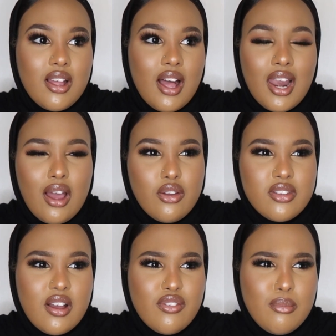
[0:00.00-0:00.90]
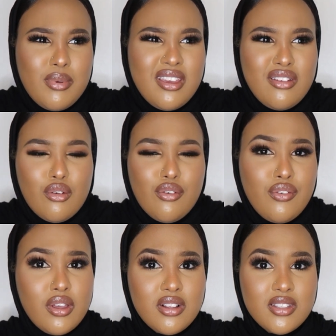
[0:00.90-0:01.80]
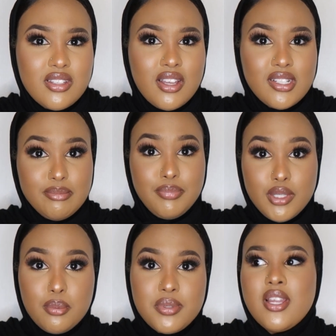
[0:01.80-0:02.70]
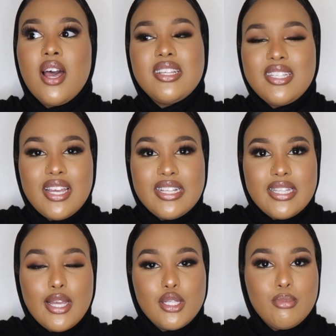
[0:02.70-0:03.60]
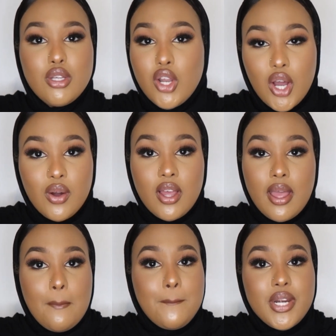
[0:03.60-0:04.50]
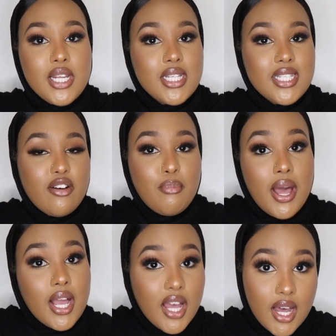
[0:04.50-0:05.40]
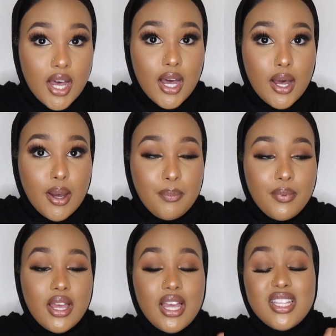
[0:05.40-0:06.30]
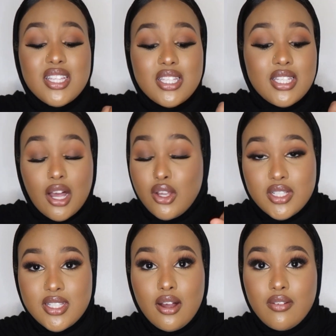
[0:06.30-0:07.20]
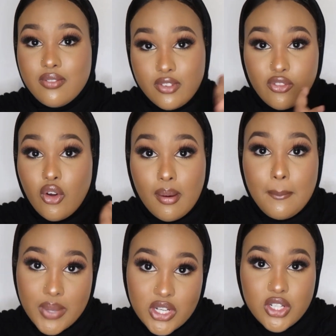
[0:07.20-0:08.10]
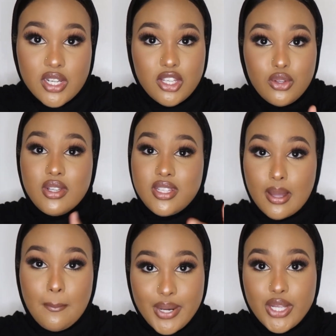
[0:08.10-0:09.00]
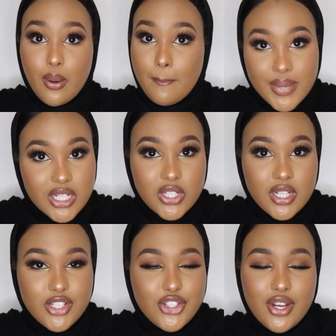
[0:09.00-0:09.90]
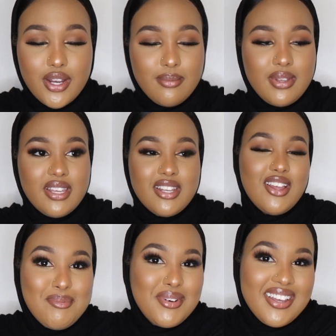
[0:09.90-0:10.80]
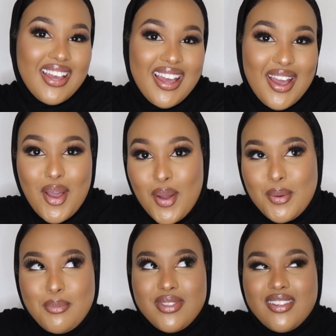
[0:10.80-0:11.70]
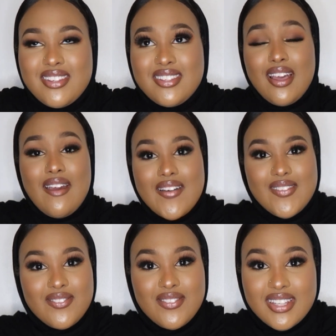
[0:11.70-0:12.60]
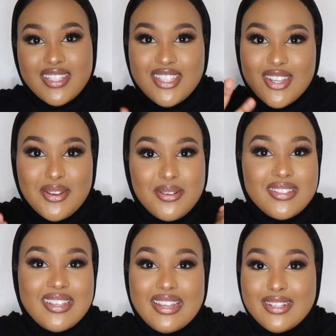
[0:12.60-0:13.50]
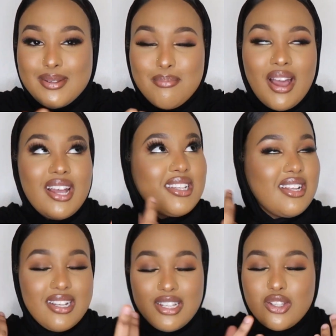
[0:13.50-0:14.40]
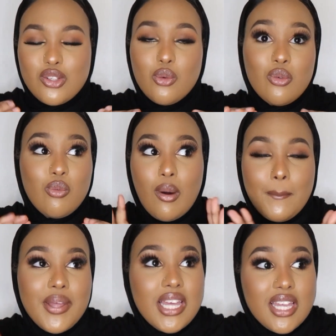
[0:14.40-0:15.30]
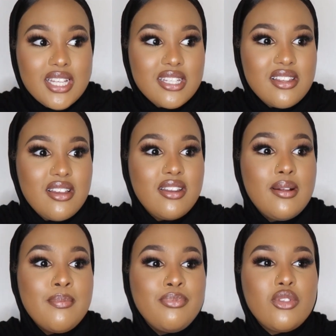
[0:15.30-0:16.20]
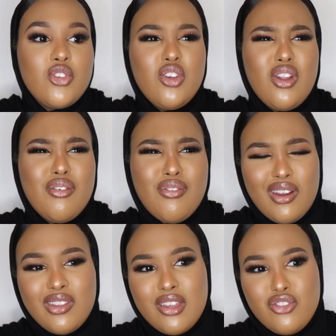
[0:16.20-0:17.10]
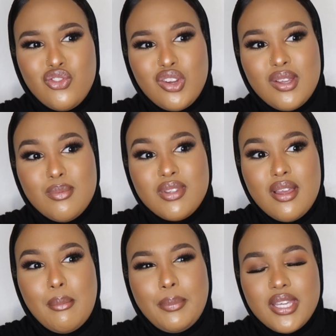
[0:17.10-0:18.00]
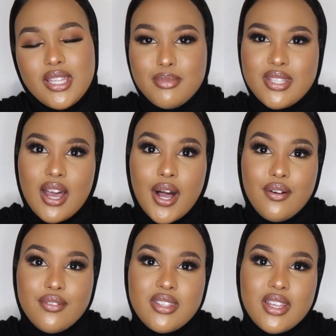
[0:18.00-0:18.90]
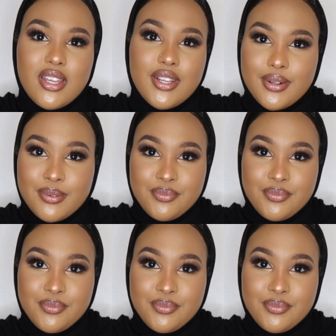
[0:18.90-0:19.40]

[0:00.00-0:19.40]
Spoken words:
allow yourself to be in your feels and be upset certain days, but you know, bring yourself back up and tell yourself you've got a mission and you need to complete your mission. Do you know what I mean? But yeah, I hope this video's inspired at least one person to, you know, follow their dreams and be themselves and